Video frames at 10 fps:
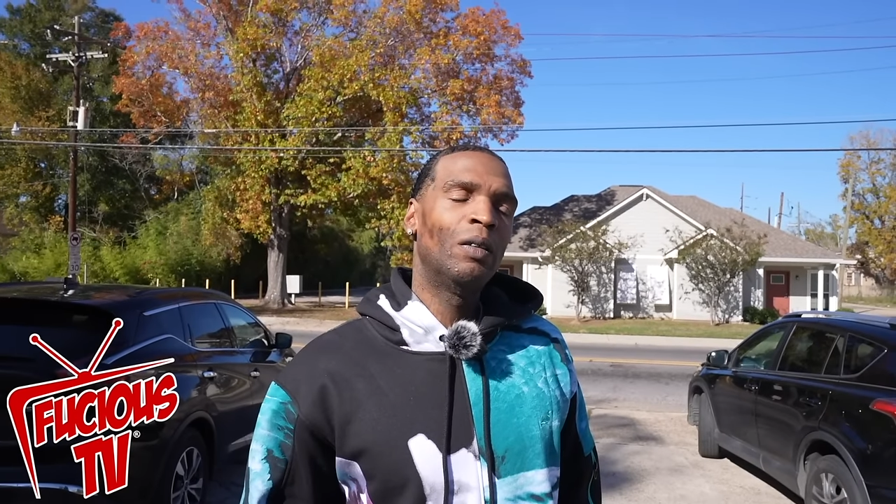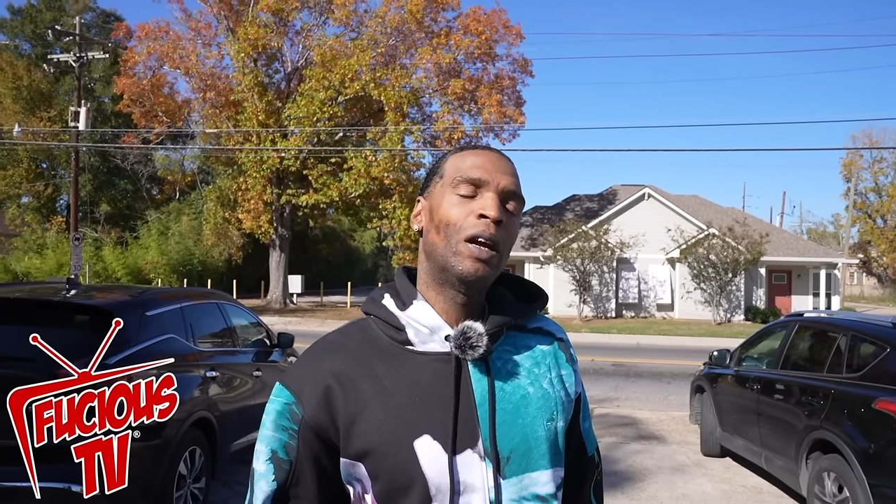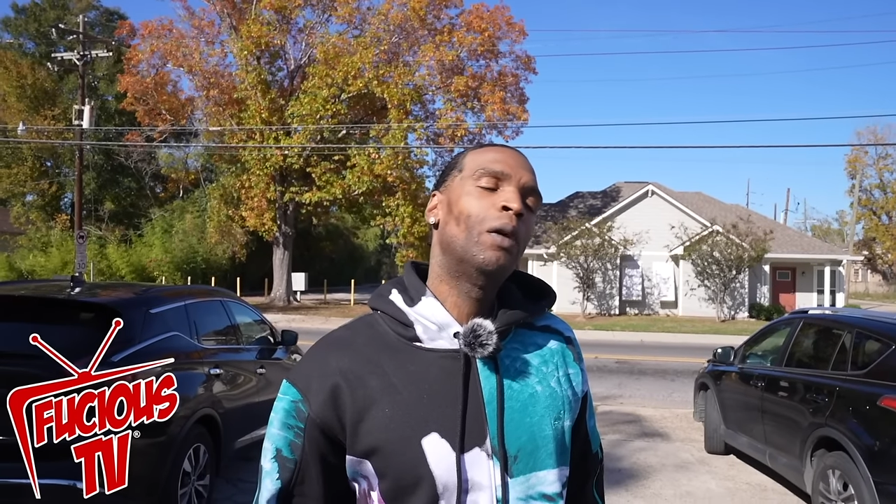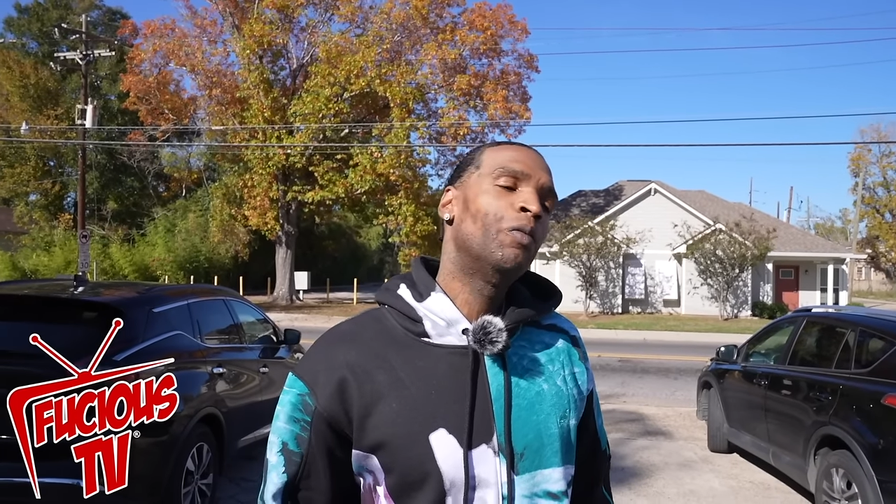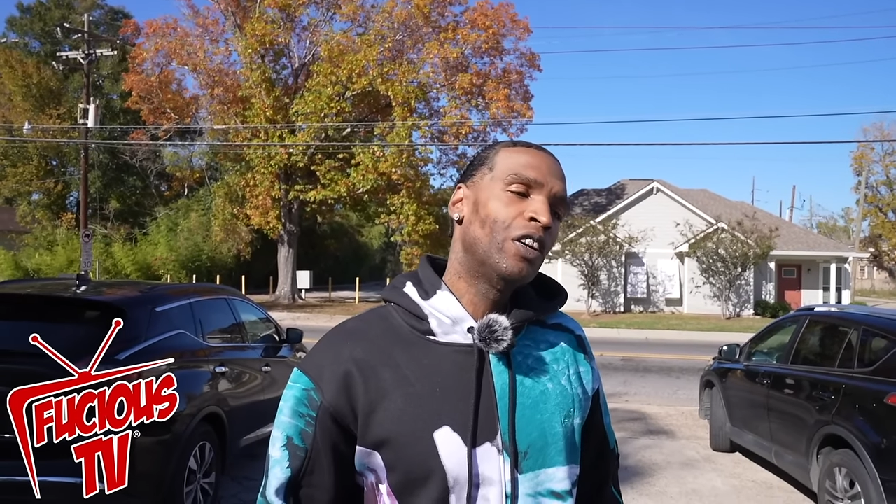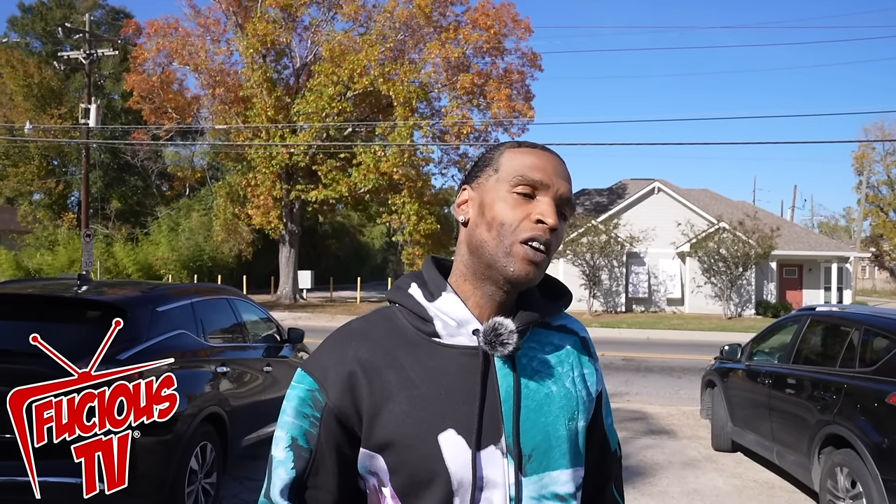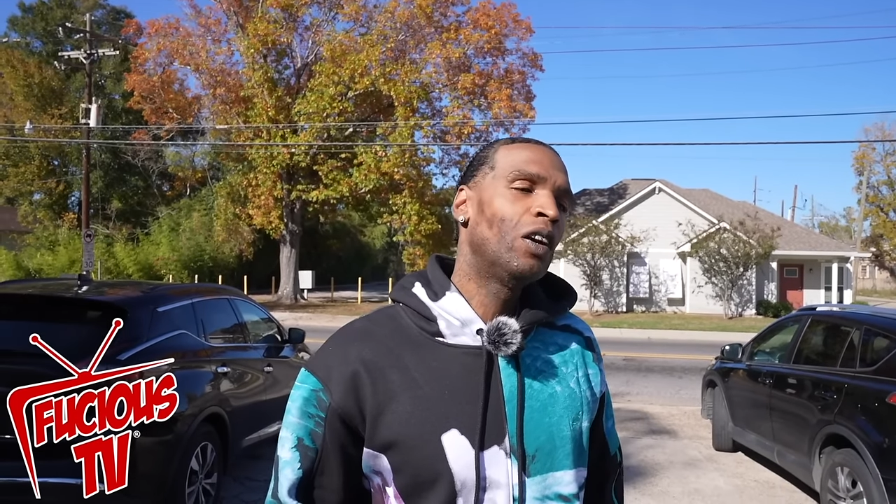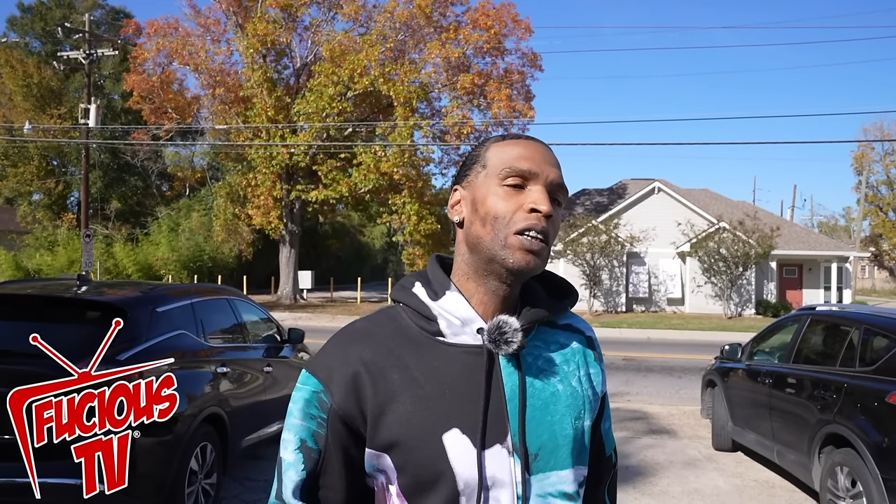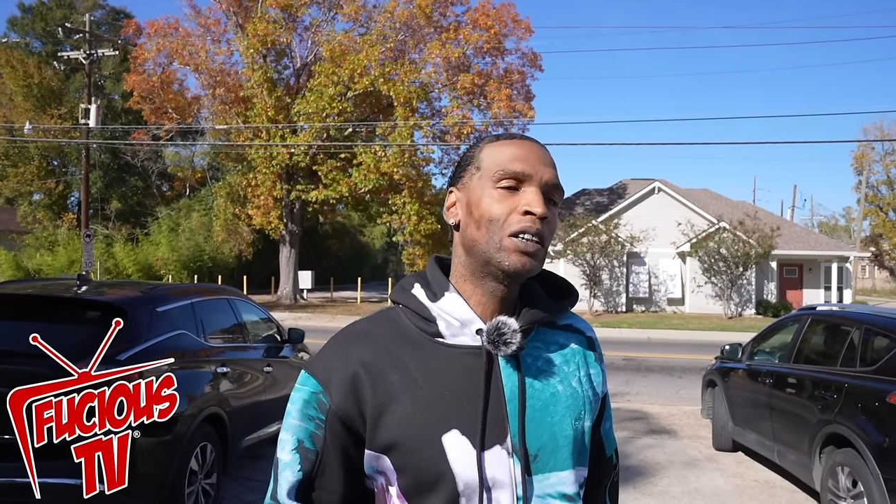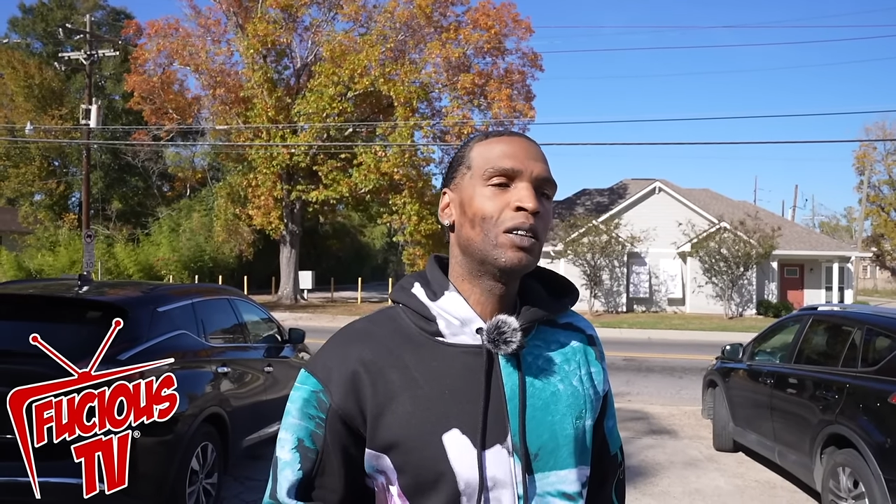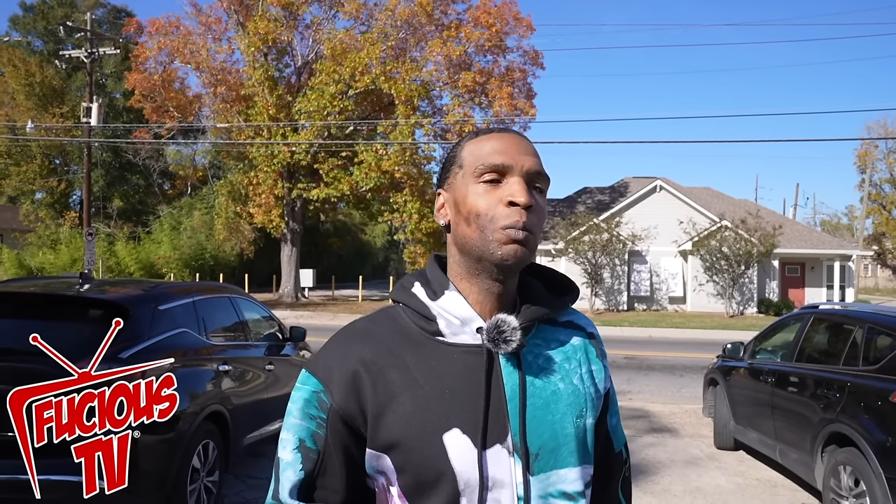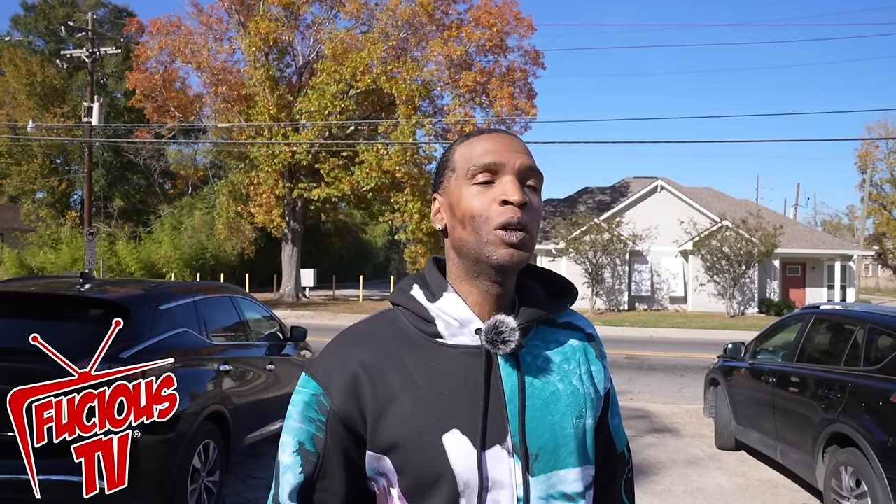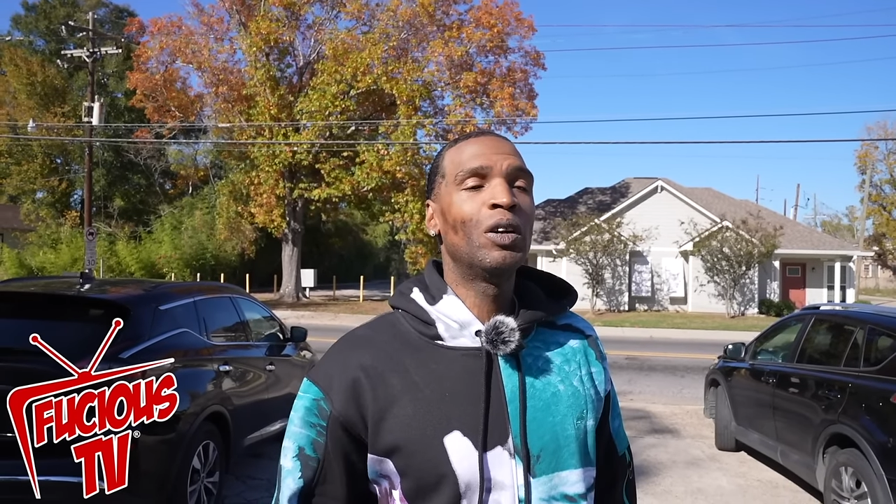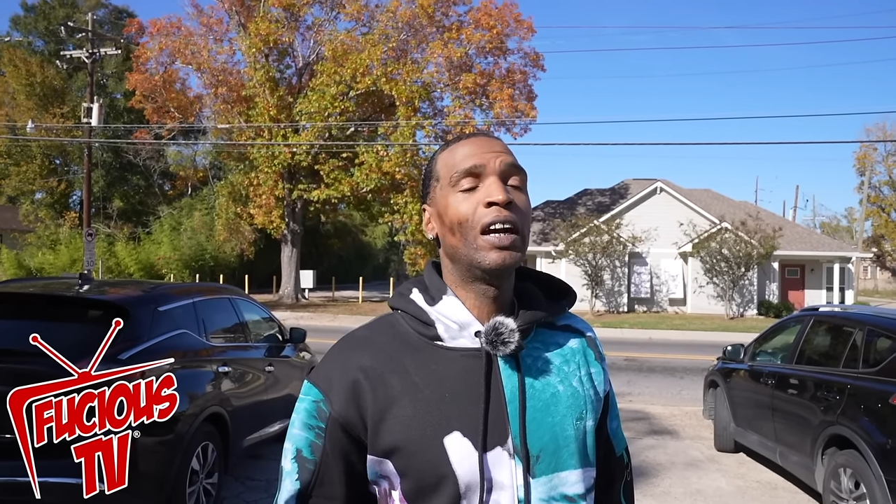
I'm like, I'm finna go get you some milk.